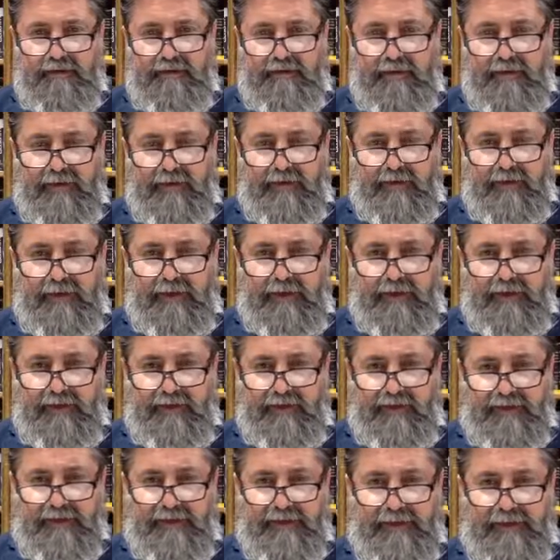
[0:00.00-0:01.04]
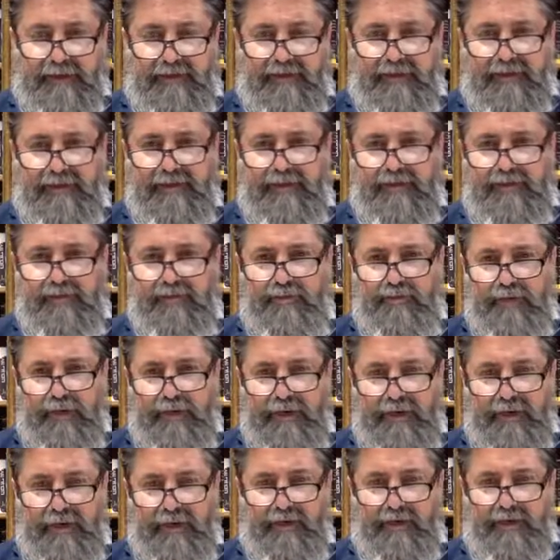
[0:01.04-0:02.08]
Kohana. They said that
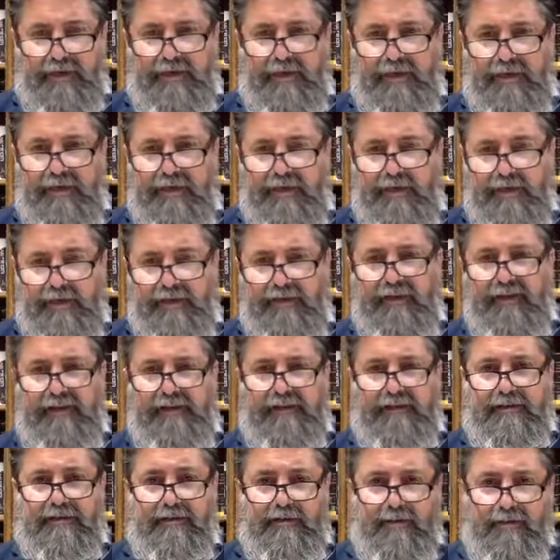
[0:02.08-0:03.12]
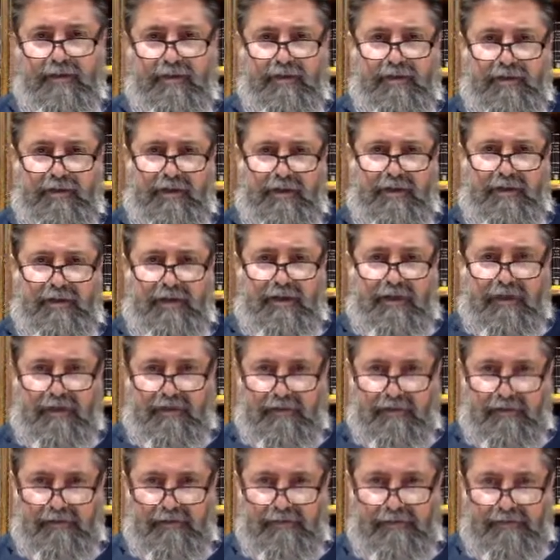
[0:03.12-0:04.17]
Shmuel was equivalent to Moshe and
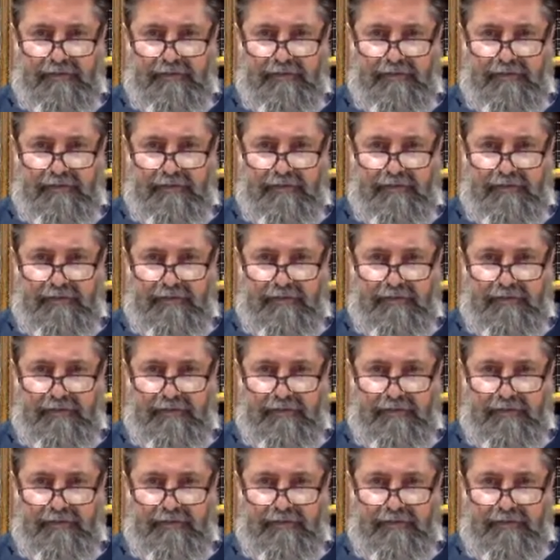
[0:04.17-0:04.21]
Aharon.